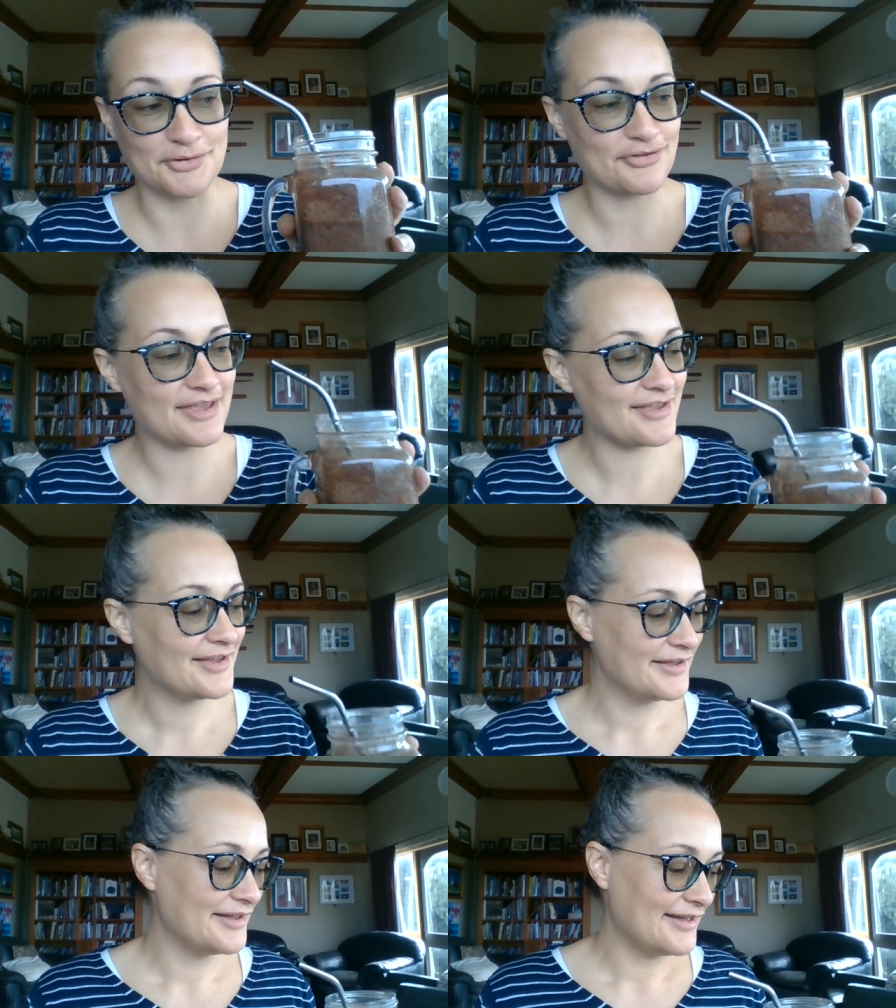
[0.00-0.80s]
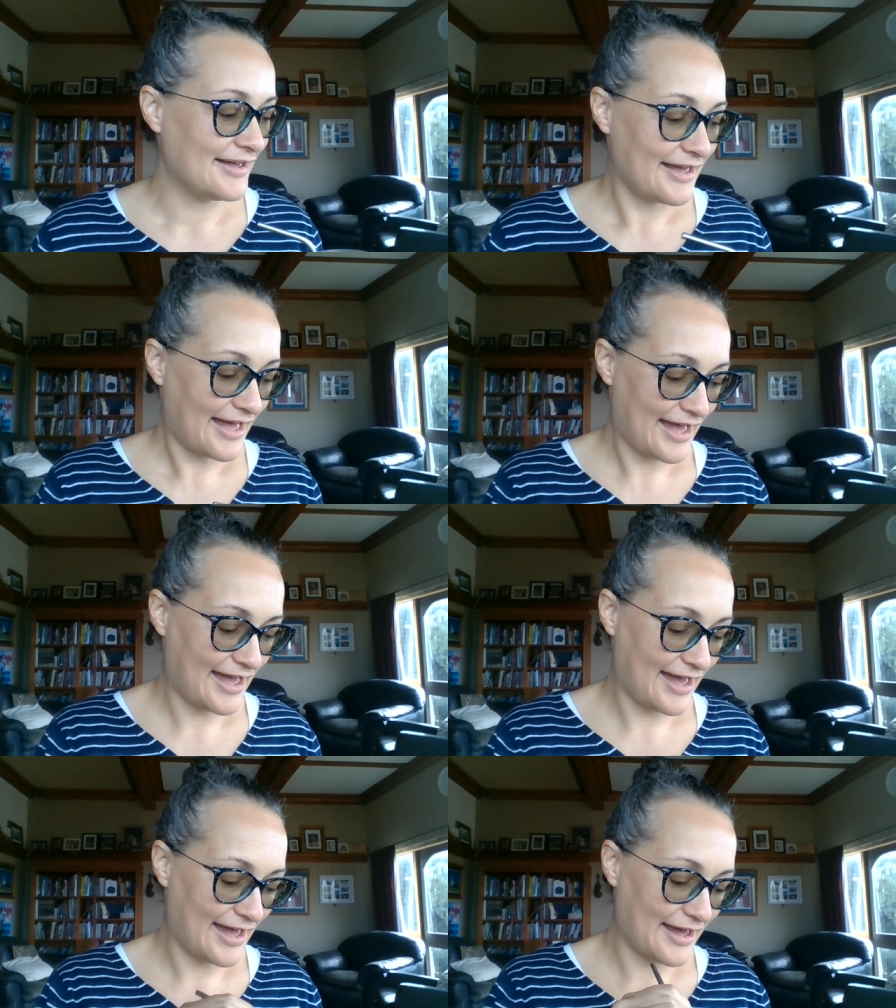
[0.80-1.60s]
smoothie.
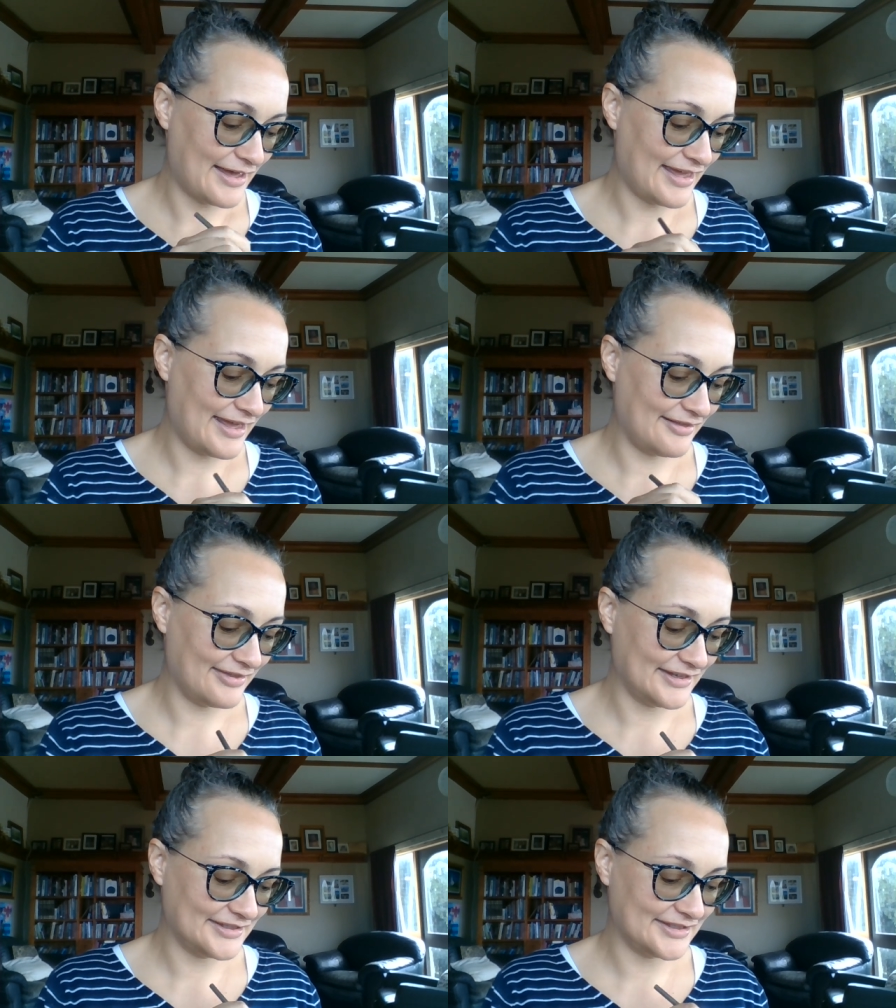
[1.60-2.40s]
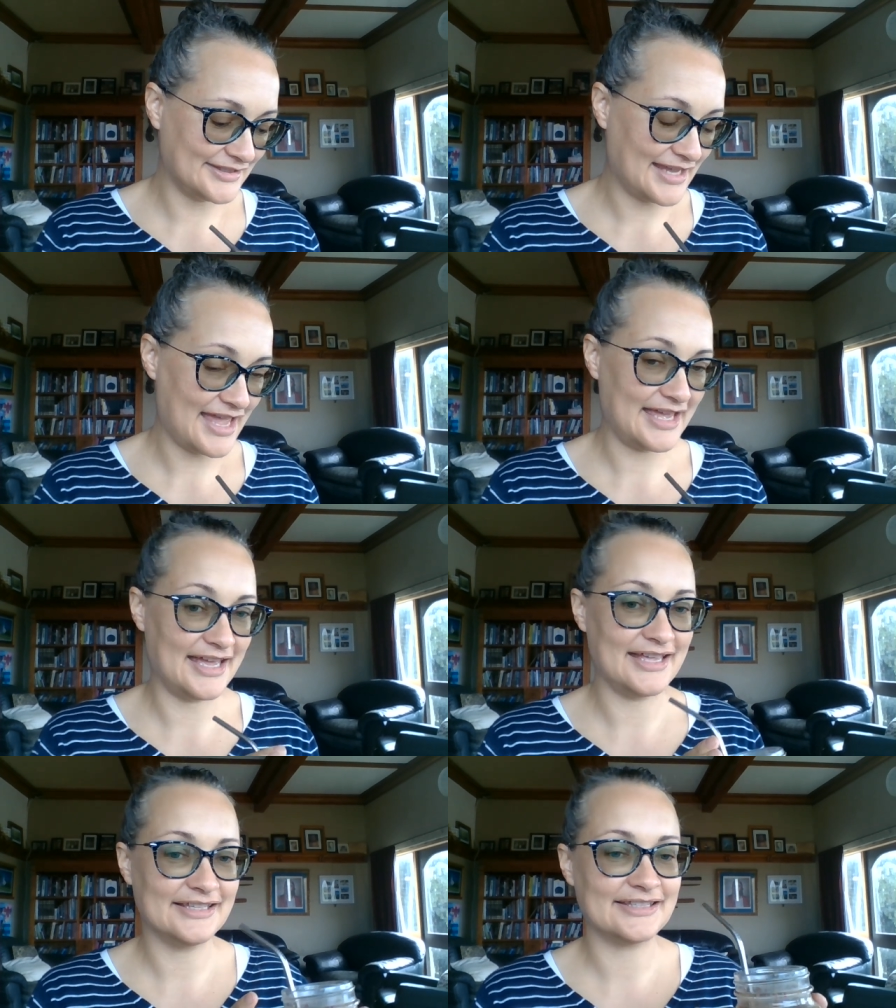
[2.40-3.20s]
Uh, and this
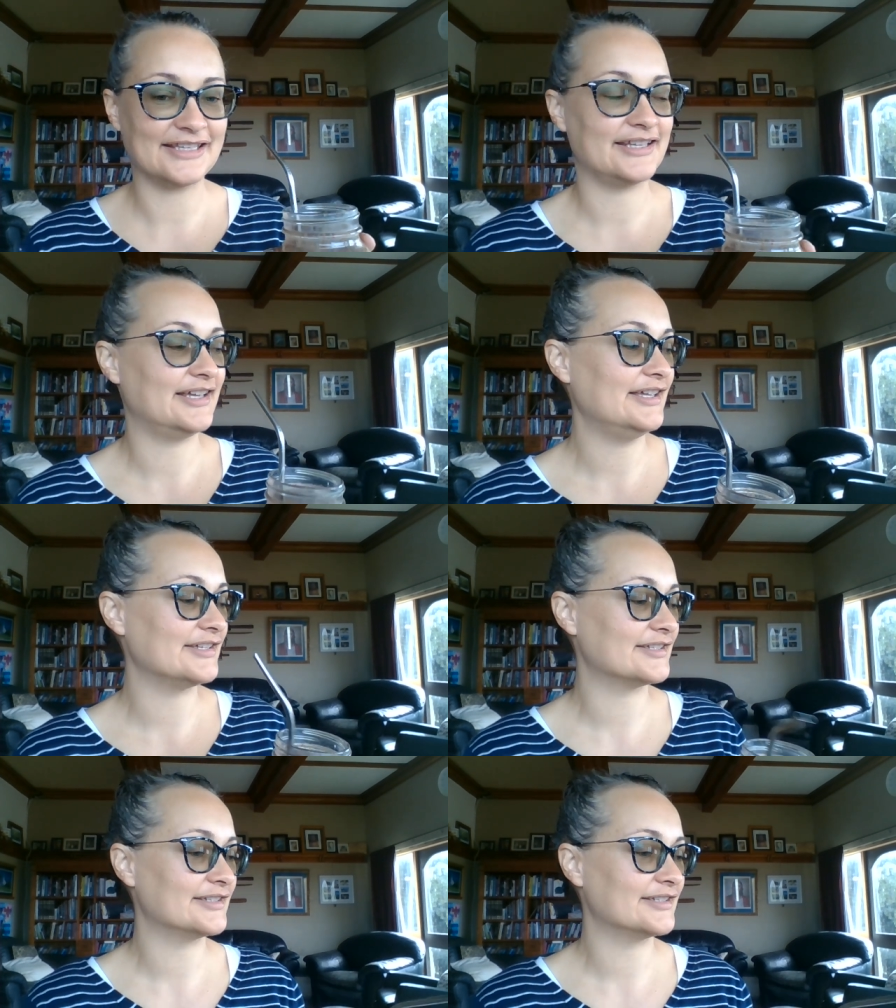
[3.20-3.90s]
has in it